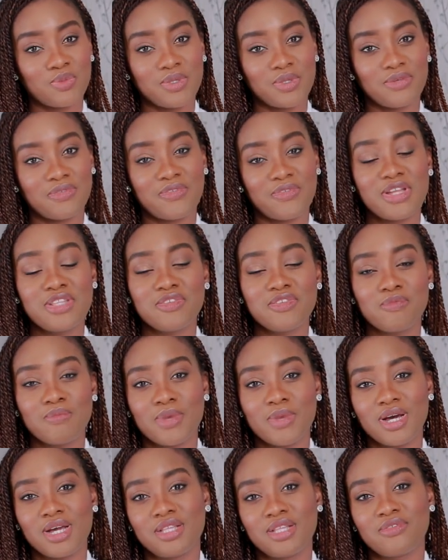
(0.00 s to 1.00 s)
with a friend of
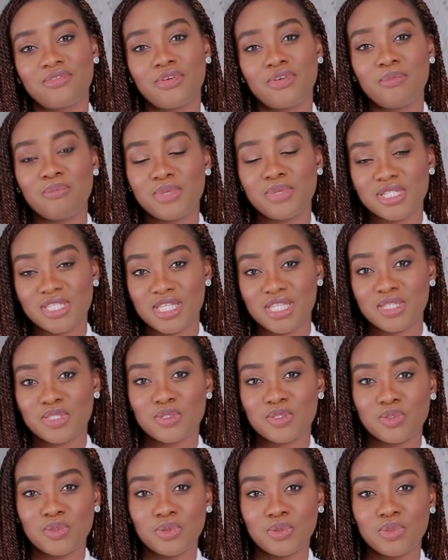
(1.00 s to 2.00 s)
mine from business
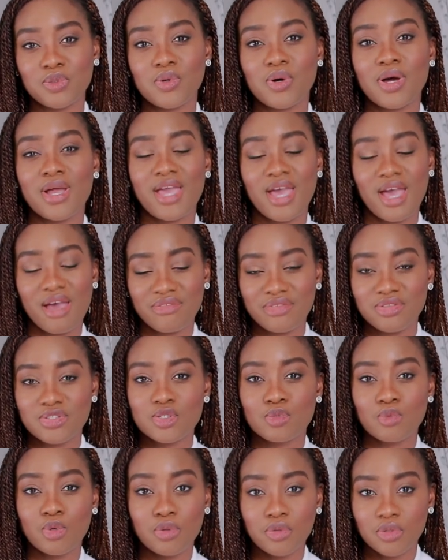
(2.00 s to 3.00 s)
school who I haven't
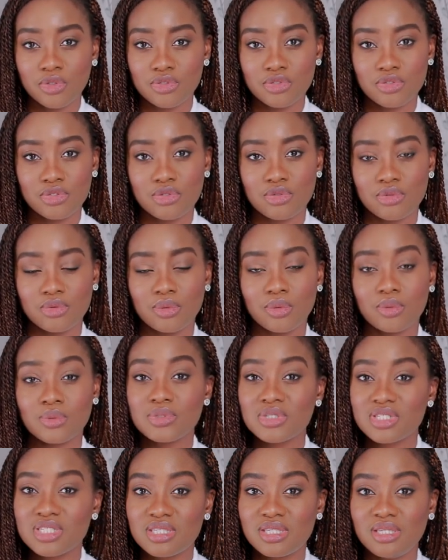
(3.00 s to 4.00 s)
spoken to or
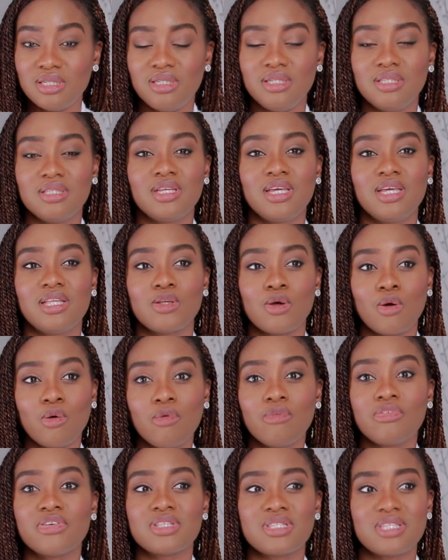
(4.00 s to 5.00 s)
seen in
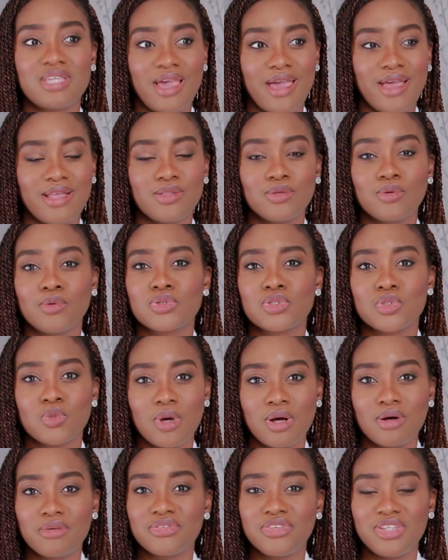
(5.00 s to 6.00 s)
over 10 or
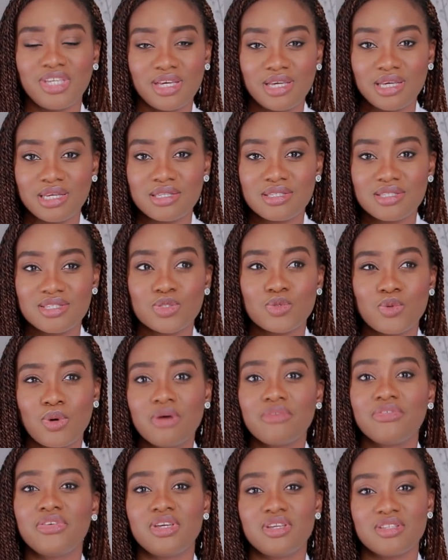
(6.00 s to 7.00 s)
12 years,
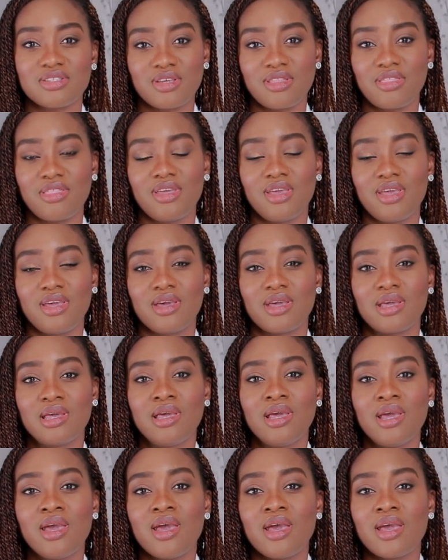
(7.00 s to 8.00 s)
12 years I think.
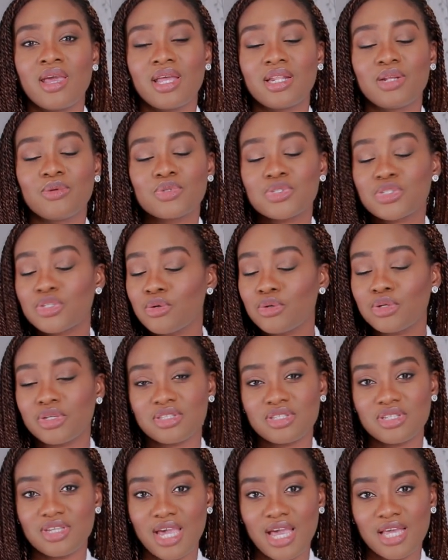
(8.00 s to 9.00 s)
And it was so good
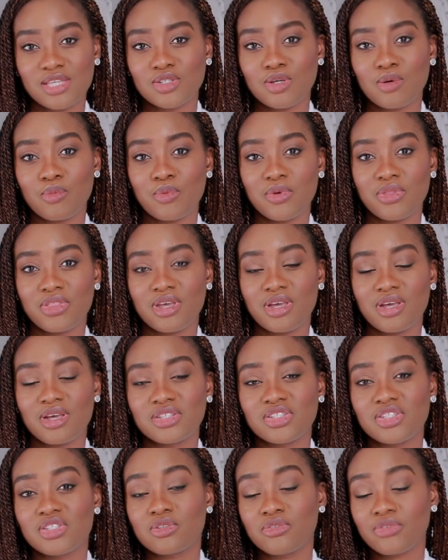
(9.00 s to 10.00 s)
to catch up with her.
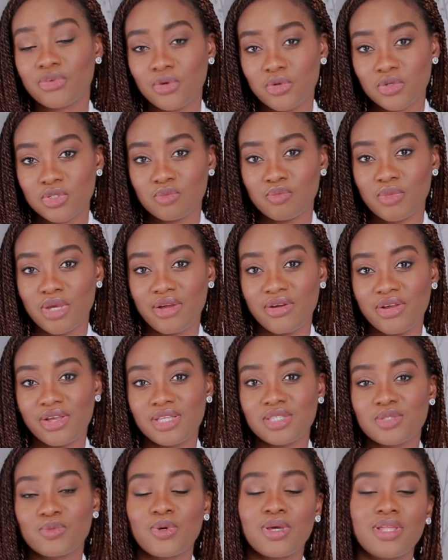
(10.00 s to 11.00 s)
She's of course
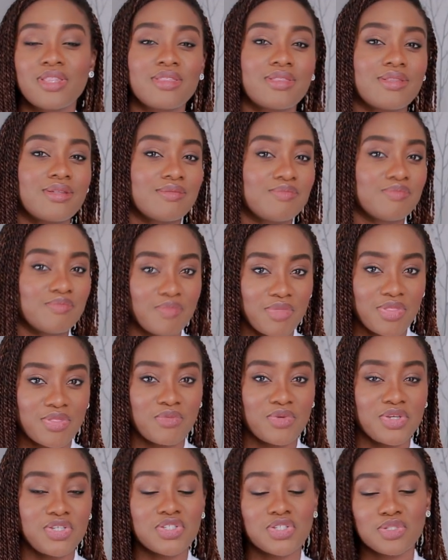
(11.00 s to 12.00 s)
married with
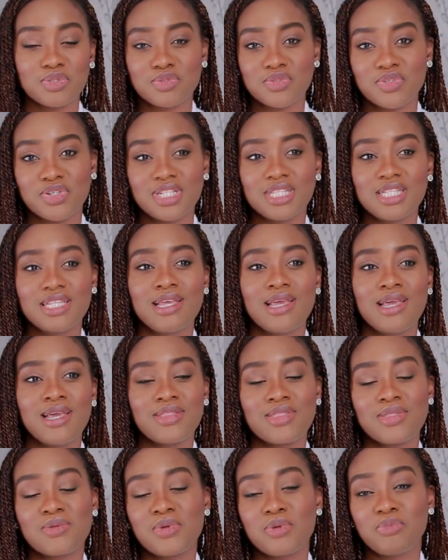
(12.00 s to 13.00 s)
three children,
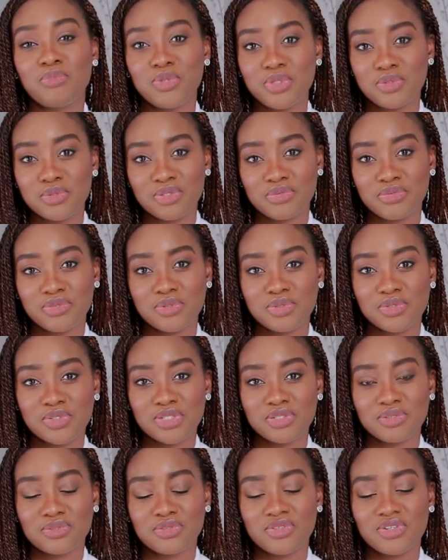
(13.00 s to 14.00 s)
three beautiful
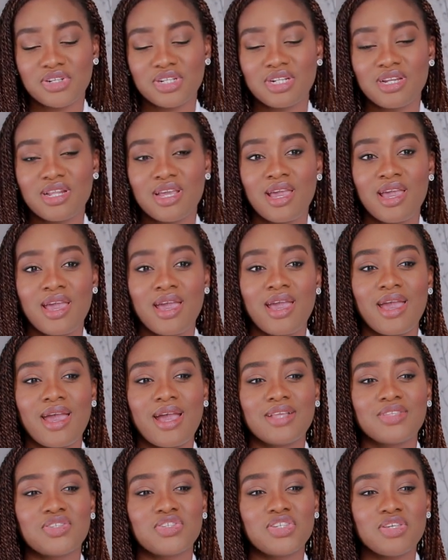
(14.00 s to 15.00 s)
children.
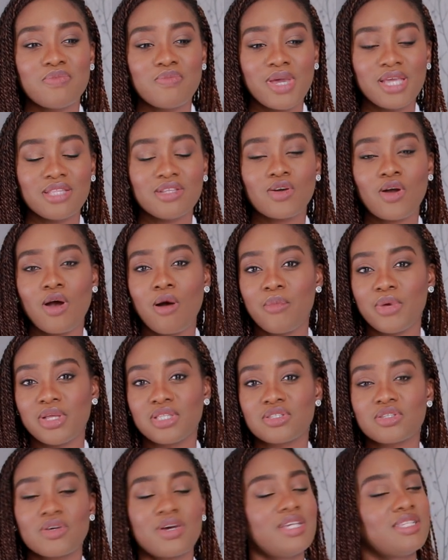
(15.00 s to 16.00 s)
And she made a
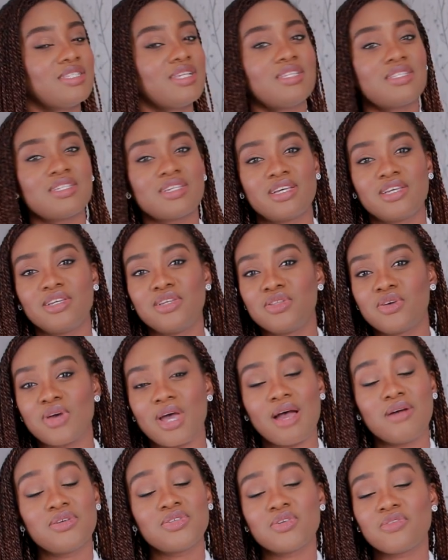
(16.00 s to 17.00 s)
comment. So I said to her, you know,
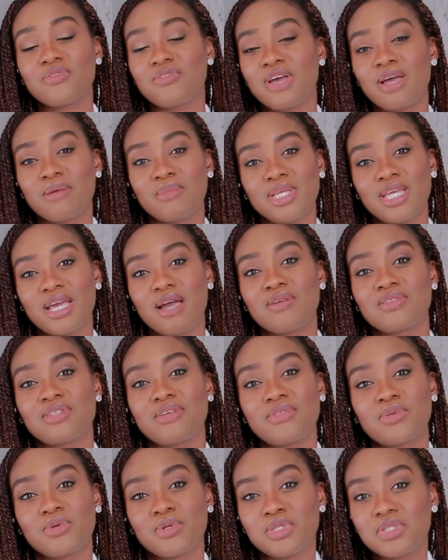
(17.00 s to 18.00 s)
how's your family? How's
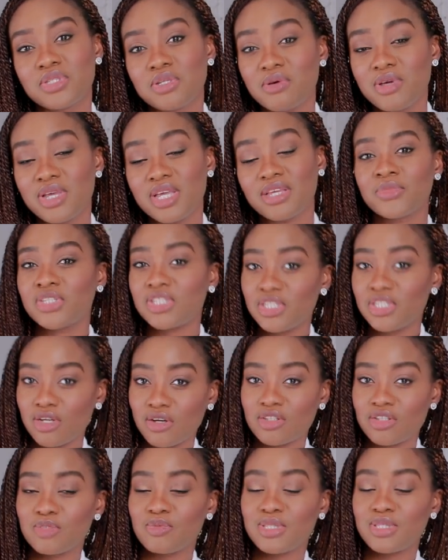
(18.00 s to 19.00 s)
everyone doing? She
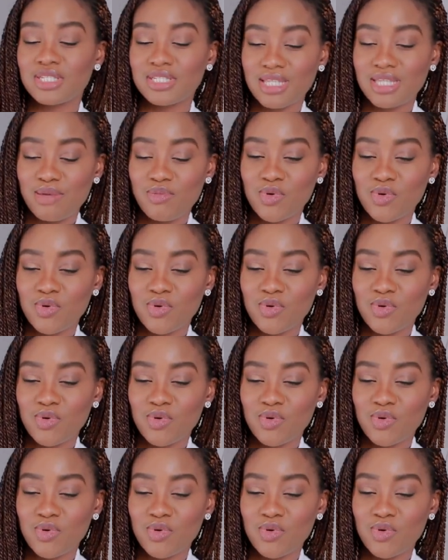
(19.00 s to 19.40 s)
asked me the same